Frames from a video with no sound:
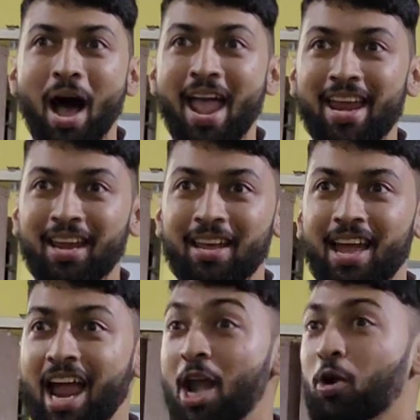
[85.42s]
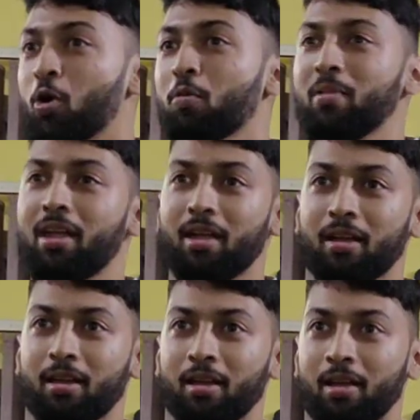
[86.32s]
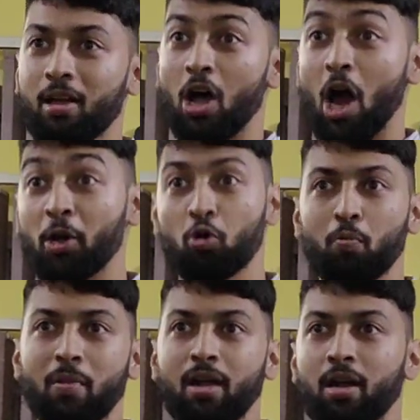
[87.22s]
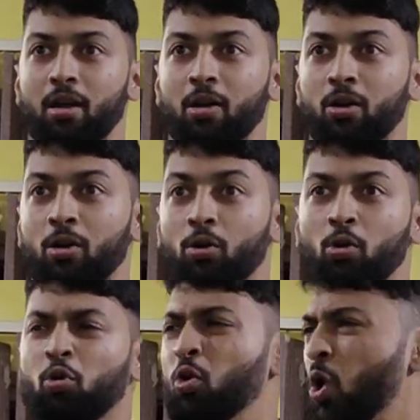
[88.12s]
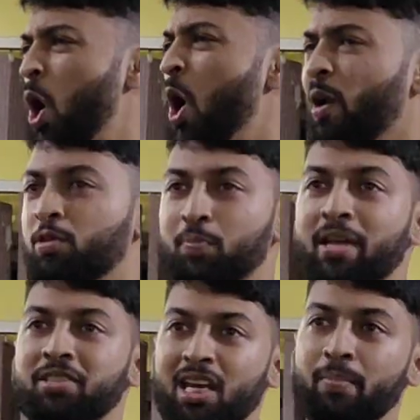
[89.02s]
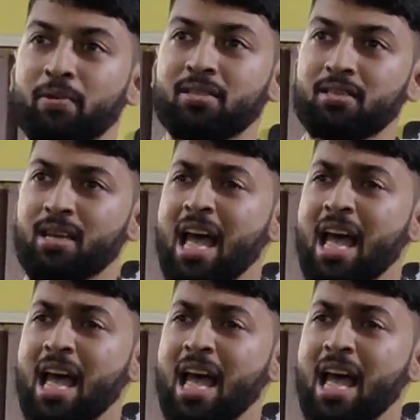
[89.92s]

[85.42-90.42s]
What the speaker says: Mine enrolled me and took me to a lot of speech therapists.